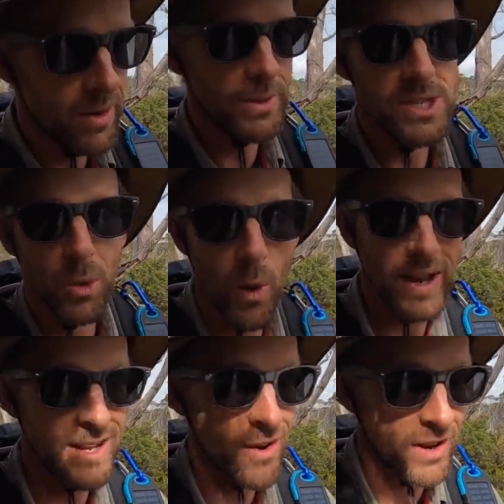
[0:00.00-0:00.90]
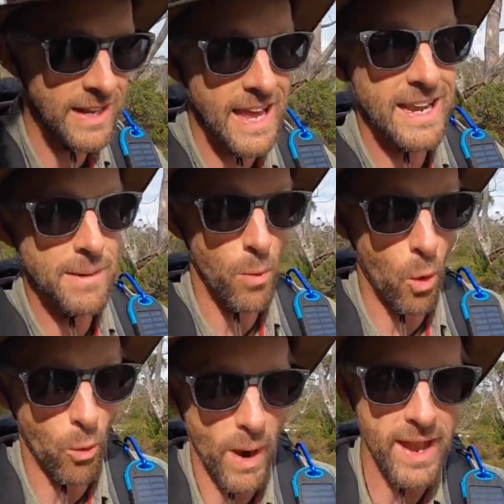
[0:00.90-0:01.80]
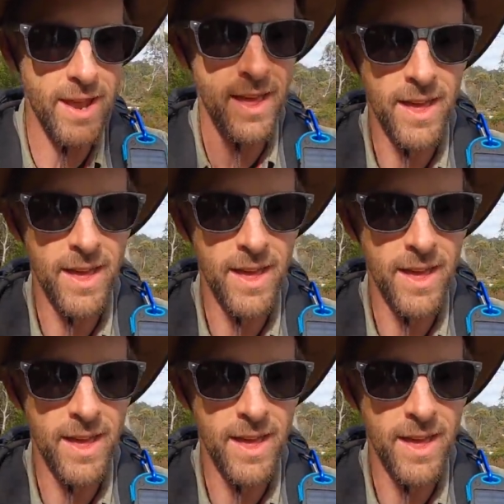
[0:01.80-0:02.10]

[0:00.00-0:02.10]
Once you're wet, you're not going to get any more wet.